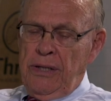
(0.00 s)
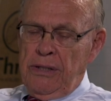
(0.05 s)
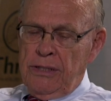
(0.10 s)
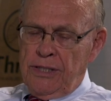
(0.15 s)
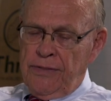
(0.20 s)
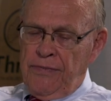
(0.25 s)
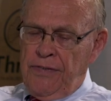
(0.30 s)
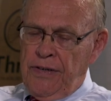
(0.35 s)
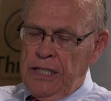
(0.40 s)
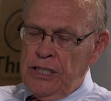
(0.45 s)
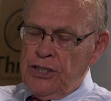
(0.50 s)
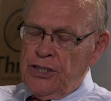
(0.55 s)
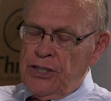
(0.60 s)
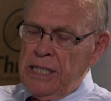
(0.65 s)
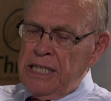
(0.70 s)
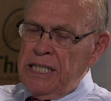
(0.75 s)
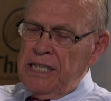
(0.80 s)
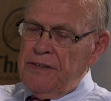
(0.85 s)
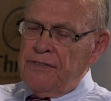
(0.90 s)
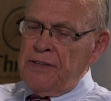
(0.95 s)
there's a very
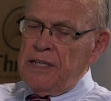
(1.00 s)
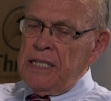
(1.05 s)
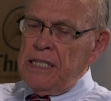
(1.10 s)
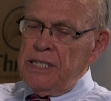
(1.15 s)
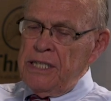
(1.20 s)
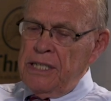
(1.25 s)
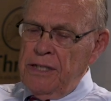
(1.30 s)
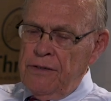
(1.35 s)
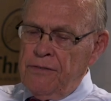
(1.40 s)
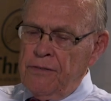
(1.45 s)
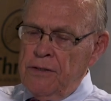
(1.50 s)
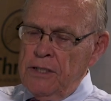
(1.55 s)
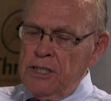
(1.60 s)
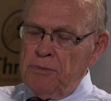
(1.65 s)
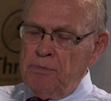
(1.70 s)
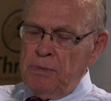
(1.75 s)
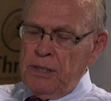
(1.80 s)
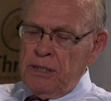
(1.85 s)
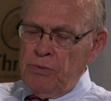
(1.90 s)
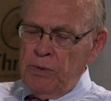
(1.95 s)
significant
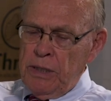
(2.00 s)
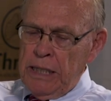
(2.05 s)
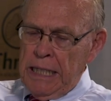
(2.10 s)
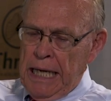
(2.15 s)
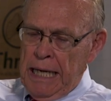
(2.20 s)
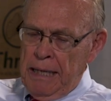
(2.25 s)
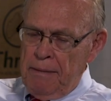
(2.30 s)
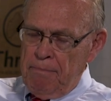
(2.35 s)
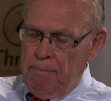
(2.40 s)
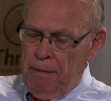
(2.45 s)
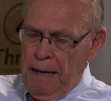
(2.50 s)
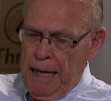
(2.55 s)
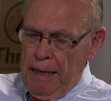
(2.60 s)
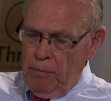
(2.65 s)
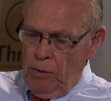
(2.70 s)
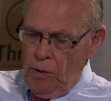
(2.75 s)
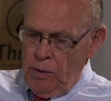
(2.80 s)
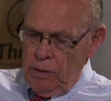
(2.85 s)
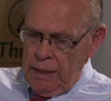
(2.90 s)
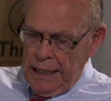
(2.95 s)
difference between a
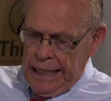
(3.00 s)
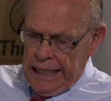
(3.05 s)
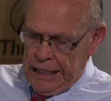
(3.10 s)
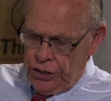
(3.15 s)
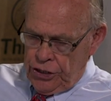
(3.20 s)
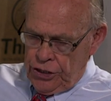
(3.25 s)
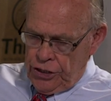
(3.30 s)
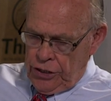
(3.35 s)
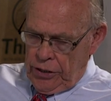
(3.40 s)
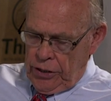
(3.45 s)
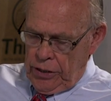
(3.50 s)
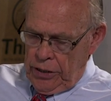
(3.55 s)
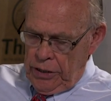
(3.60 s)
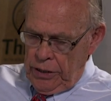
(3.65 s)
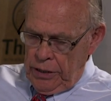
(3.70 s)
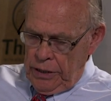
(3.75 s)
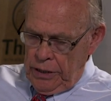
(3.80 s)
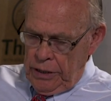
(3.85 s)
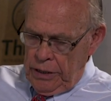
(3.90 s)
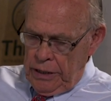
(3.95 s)
Bible
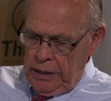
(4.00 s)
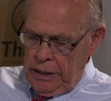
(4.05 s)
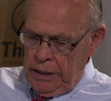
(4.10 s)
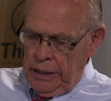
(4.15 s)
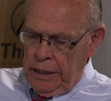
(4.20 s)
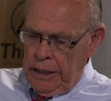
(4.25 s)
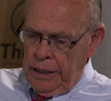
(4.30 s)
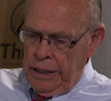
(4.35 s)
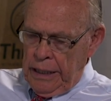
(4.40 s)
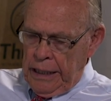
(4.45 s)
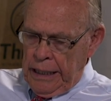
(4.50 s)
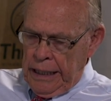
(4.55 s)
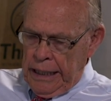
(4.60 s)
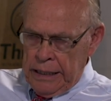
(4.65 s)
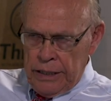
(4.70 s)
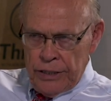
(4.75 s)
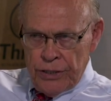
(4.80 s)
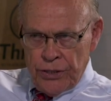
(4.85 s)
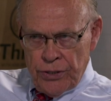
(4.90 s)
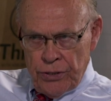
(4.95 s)
lecture
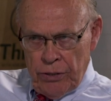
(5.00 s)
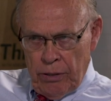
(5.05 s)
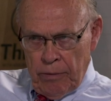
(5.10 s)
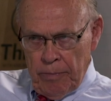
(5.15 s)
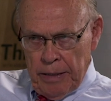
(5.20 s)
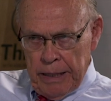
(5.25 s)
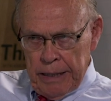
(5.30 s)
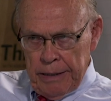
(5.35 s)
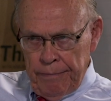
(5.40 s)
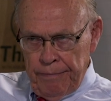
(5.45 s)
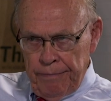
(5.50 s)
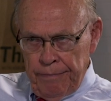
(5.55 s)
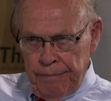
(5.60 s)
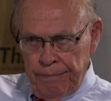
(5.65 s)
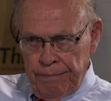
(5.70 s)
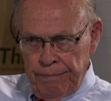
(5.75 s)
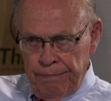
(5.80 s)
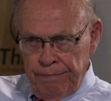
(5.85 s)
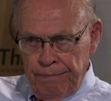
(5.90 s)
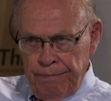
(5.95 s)
and a sermon.
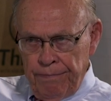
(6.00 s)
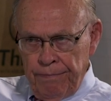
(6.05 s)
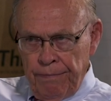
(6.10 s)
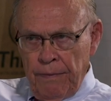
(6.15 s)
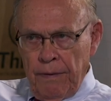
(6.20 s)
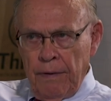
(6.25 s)
Mm.